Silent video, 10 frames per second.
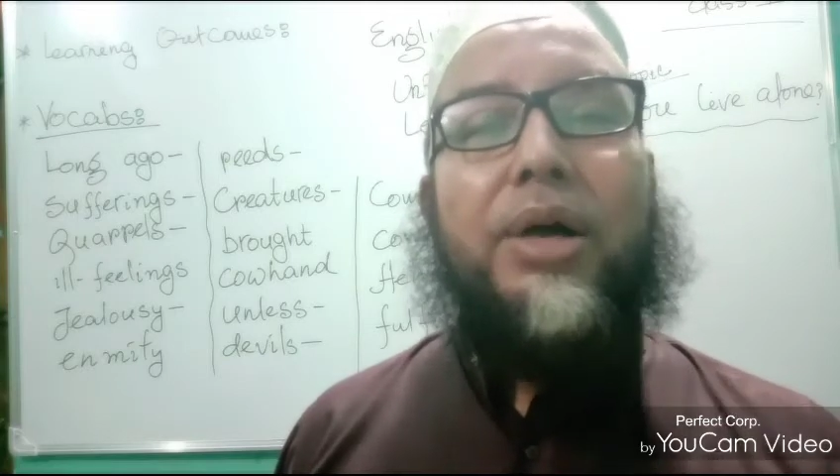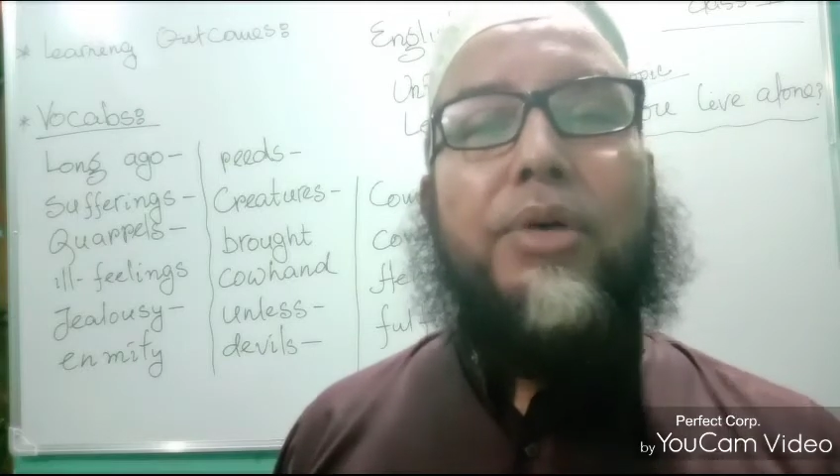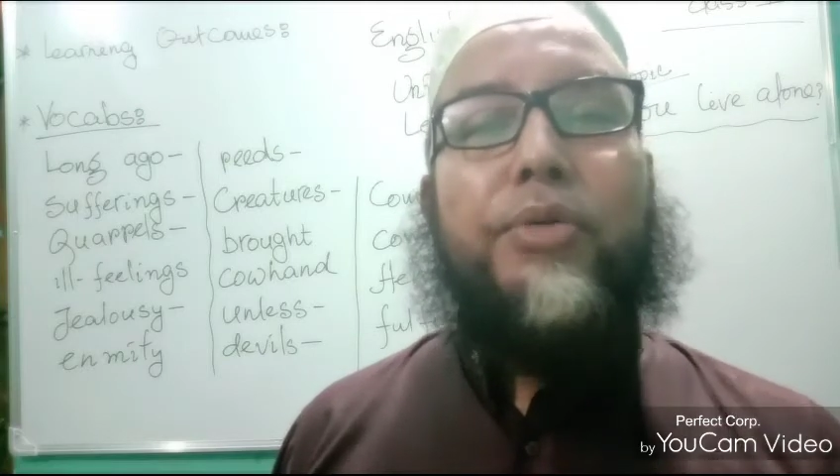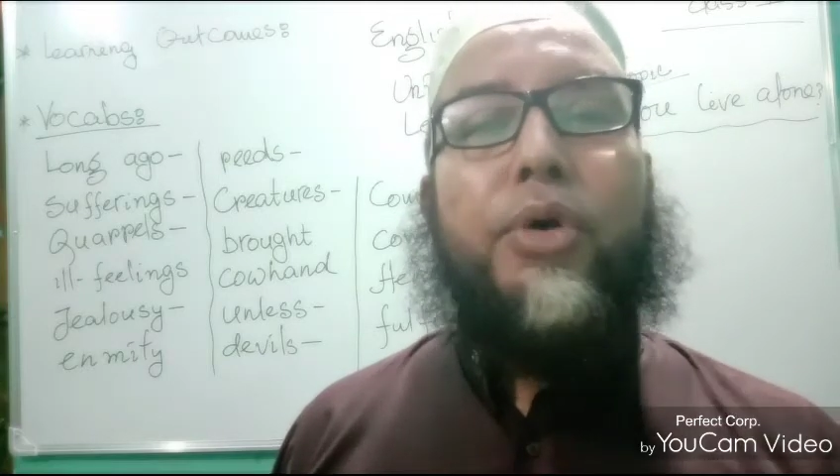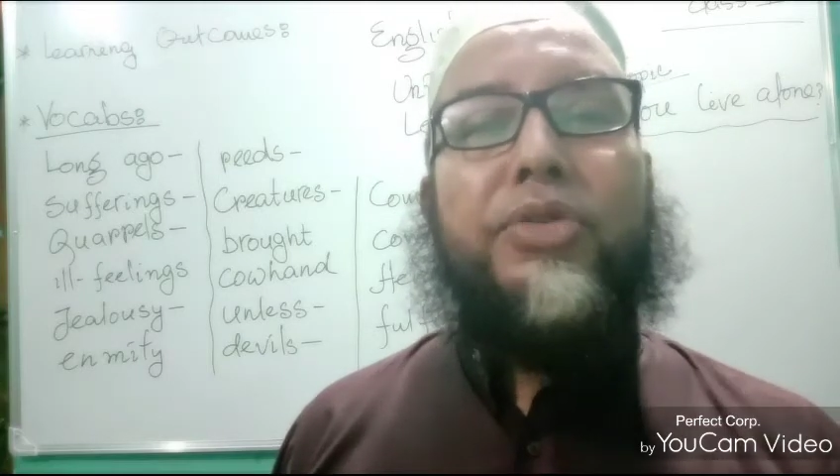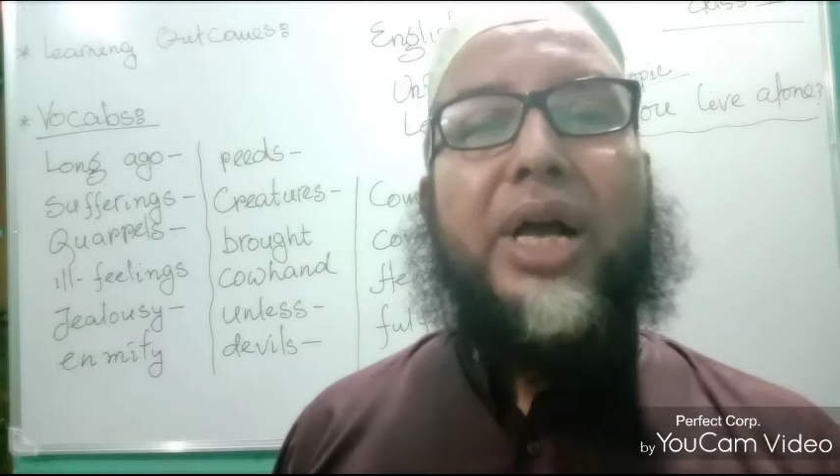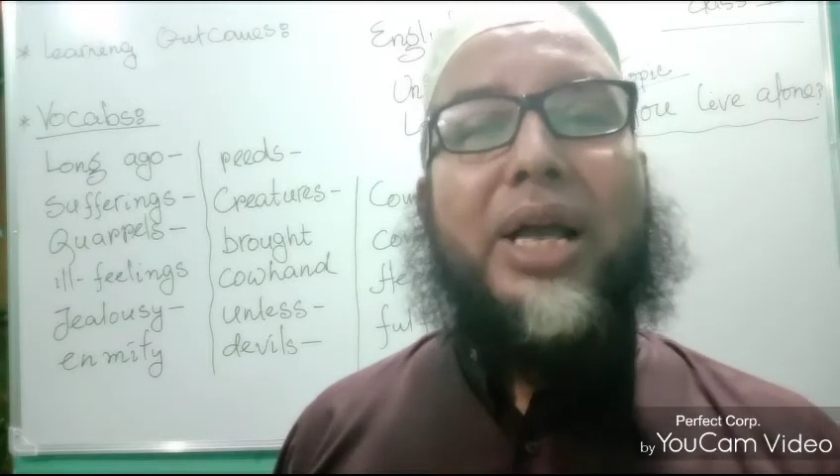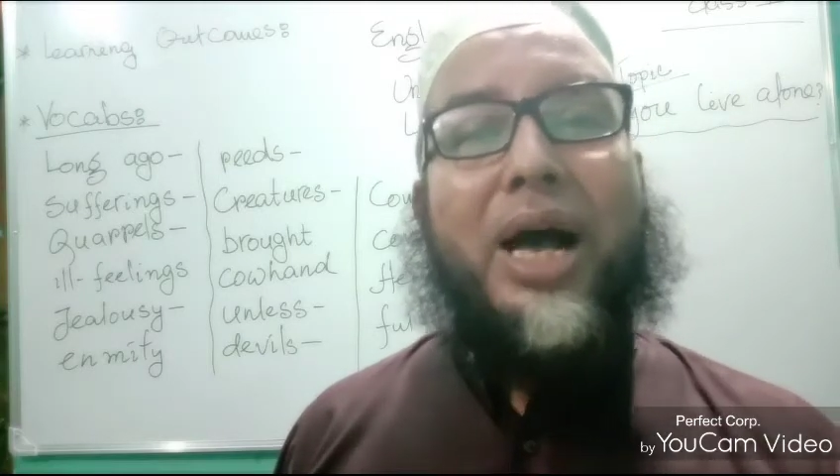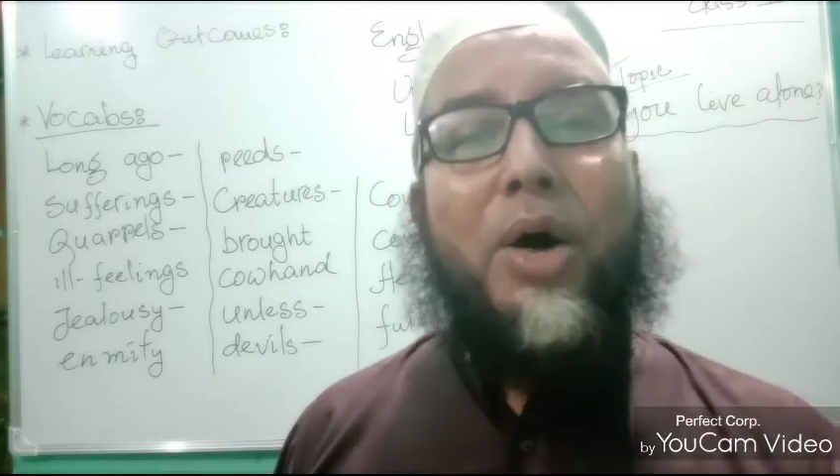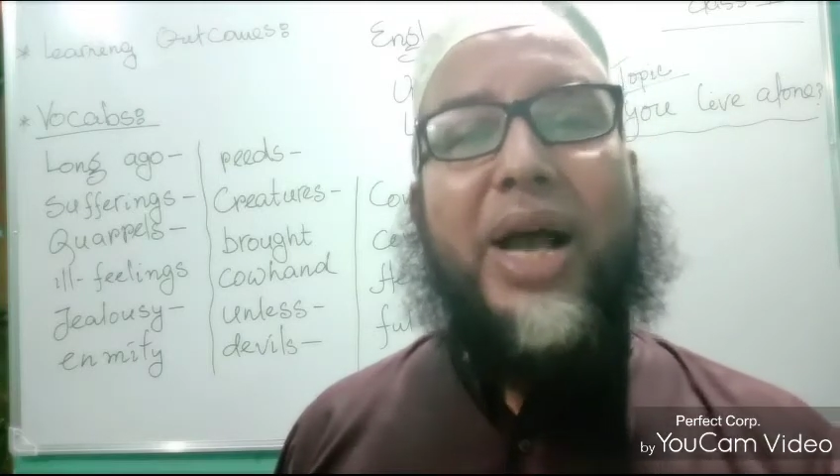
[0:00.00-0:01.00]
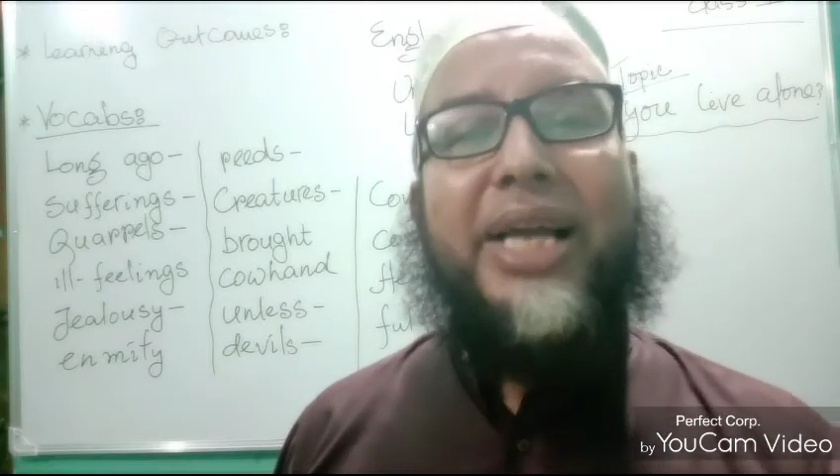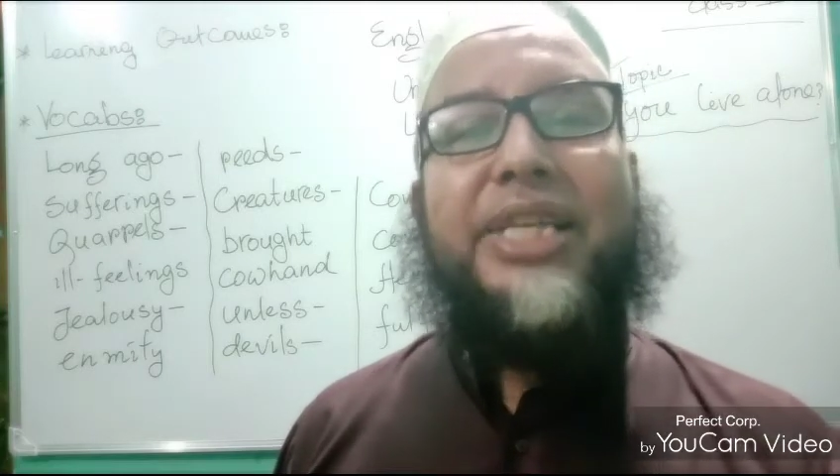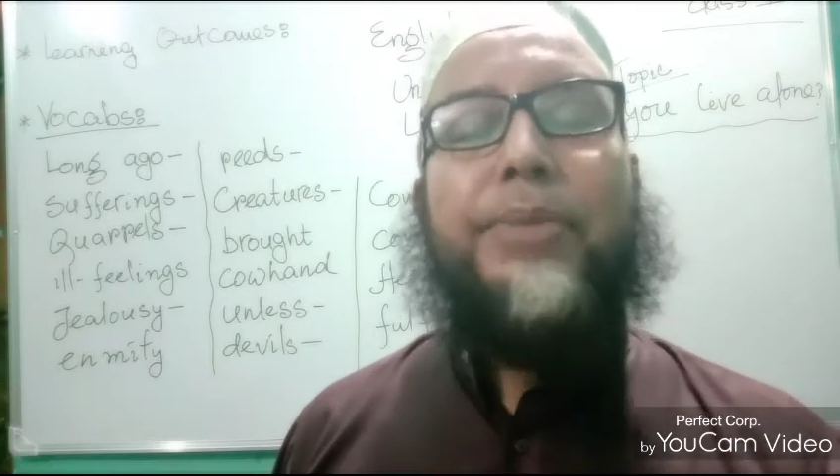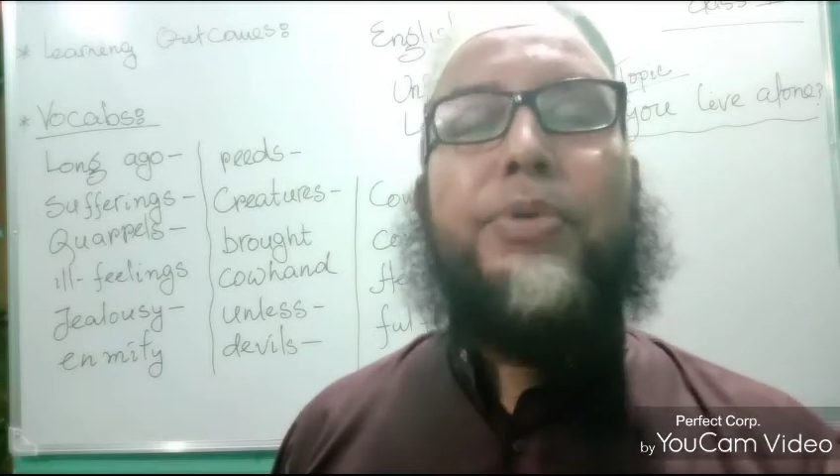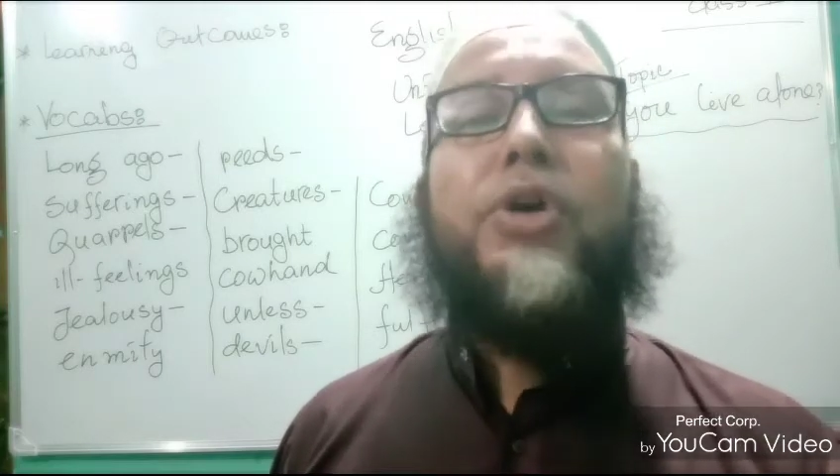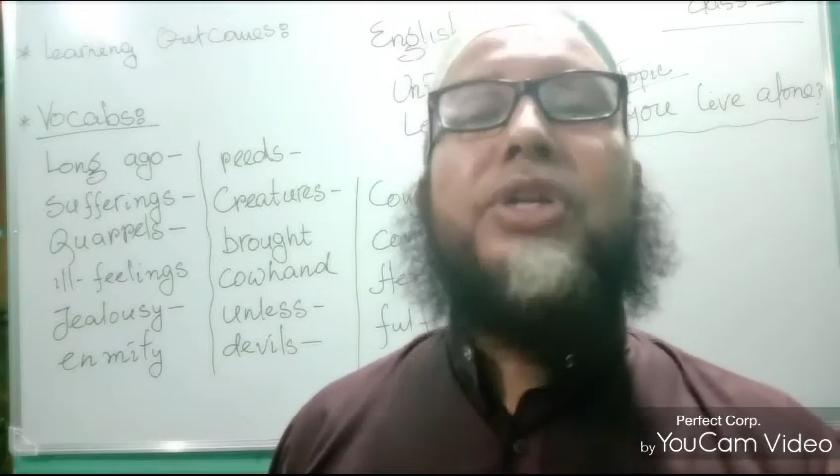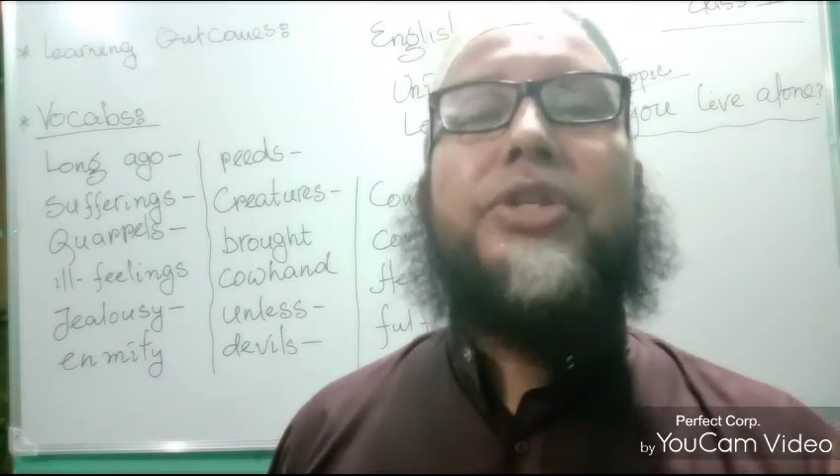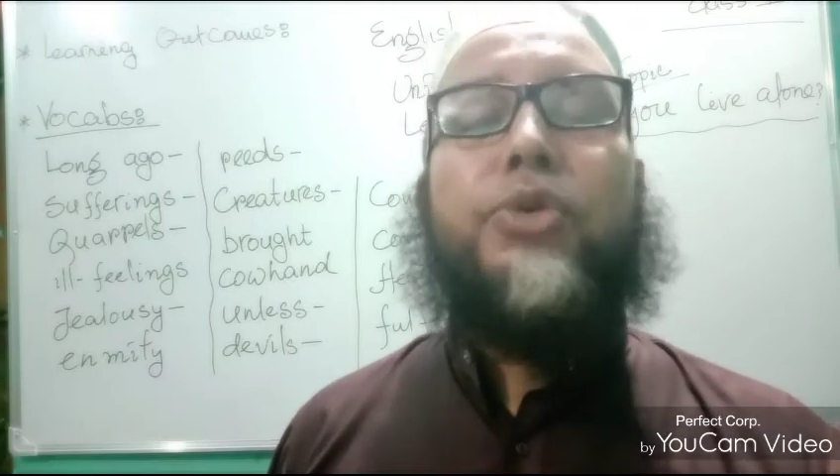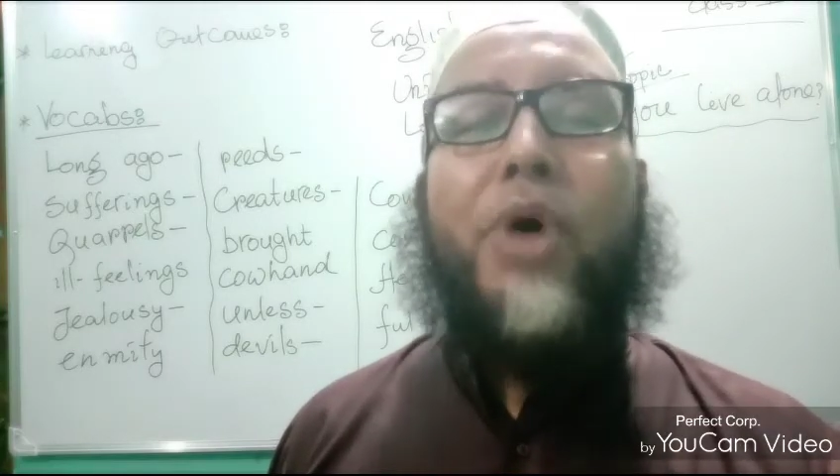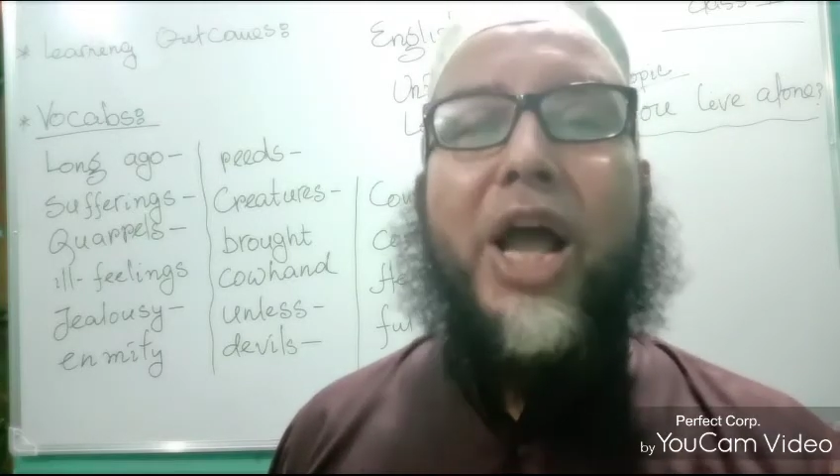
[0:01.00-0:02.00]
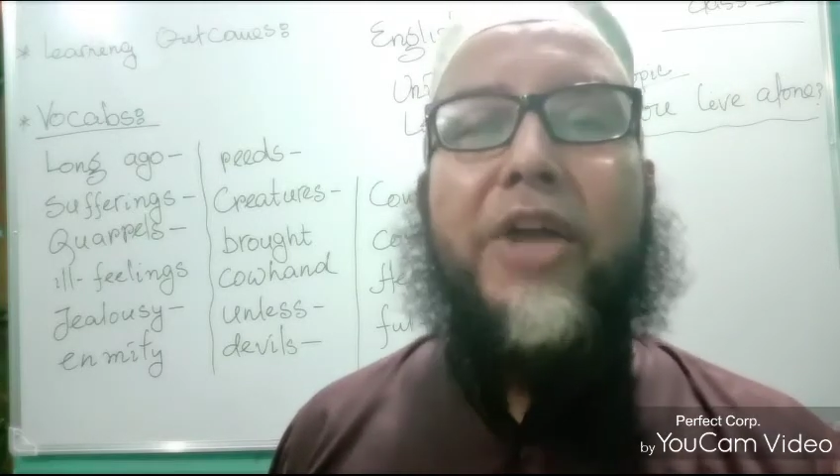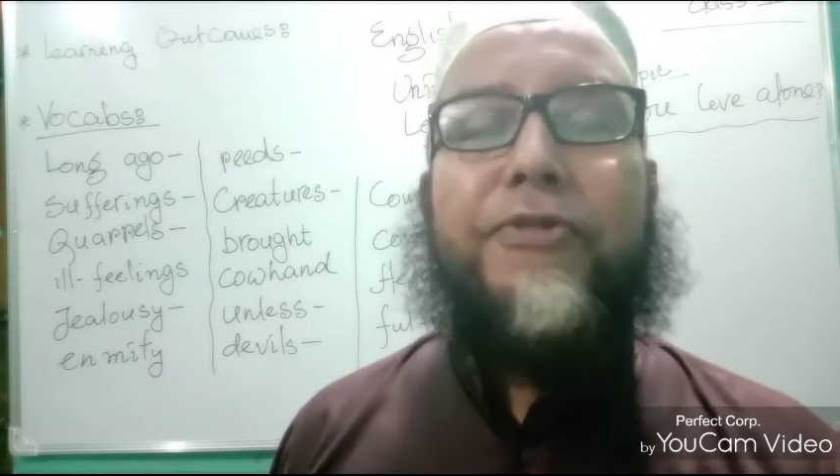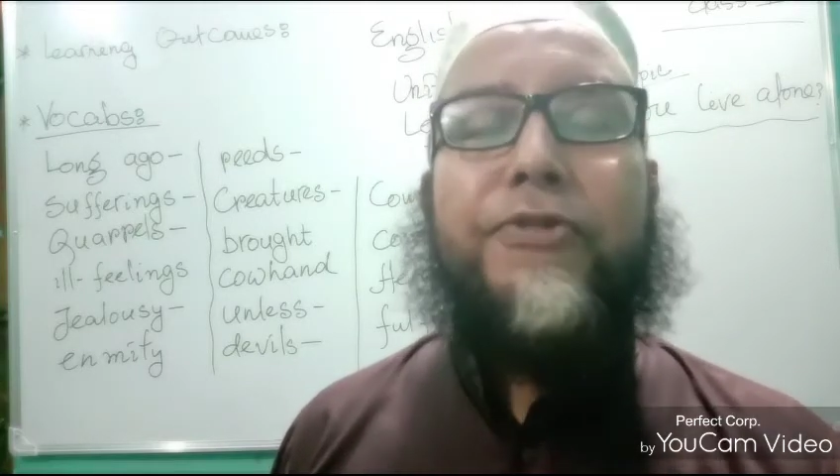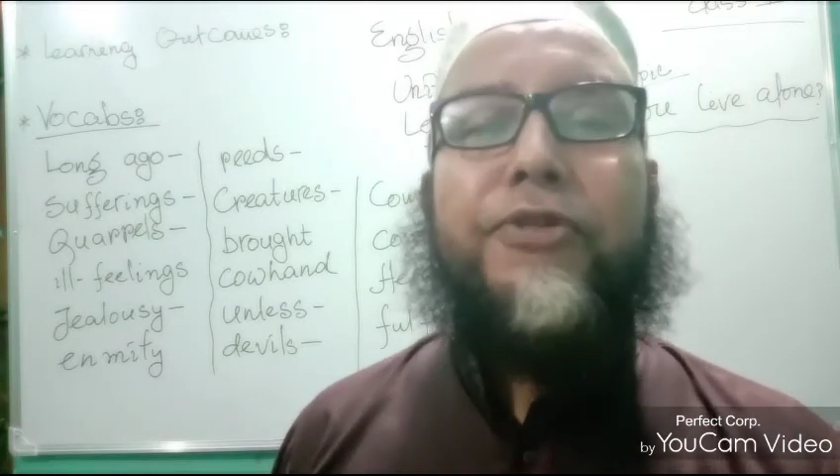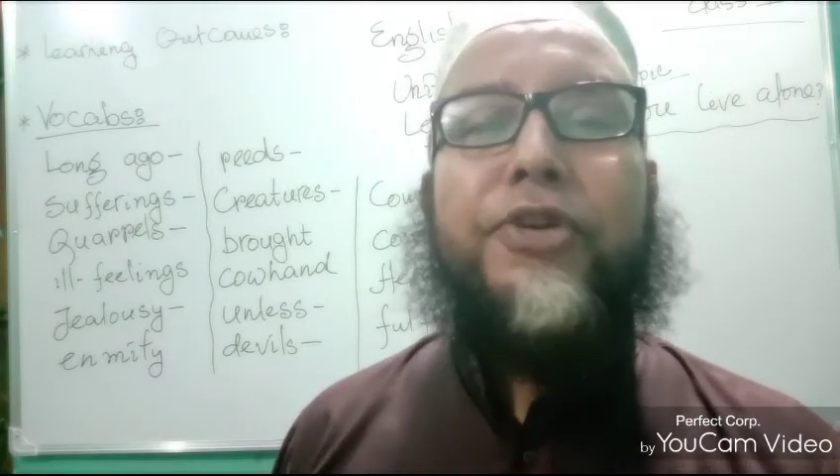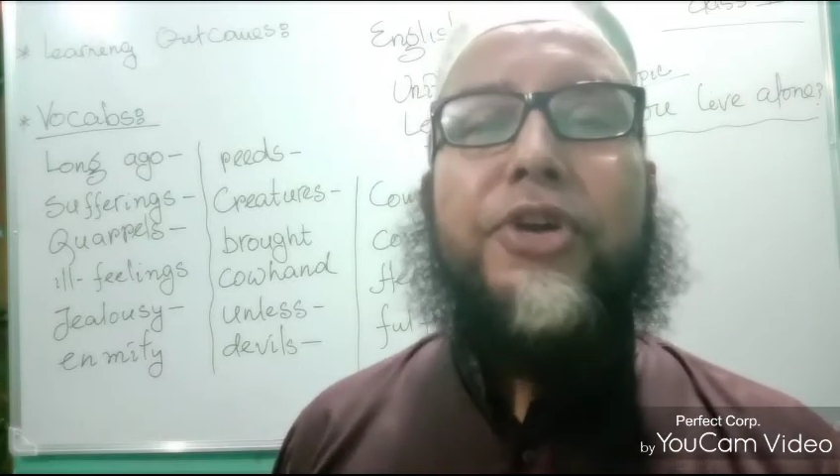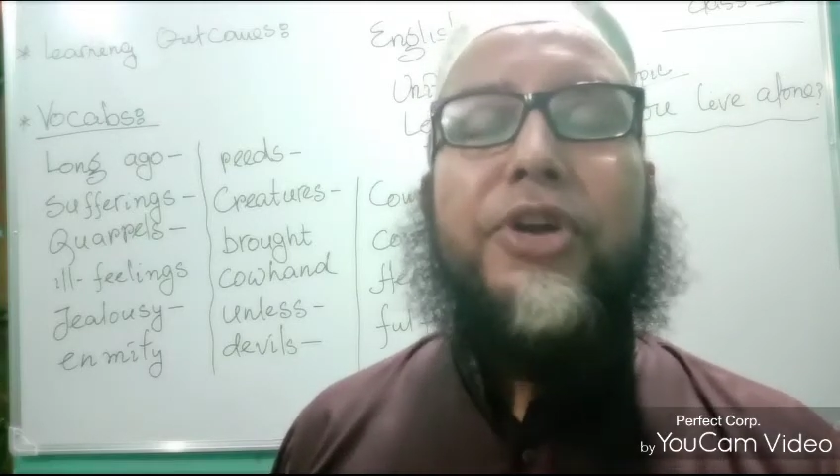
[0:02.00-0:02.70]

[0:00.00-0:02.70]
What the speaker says: For the cowhand, he brought his wife.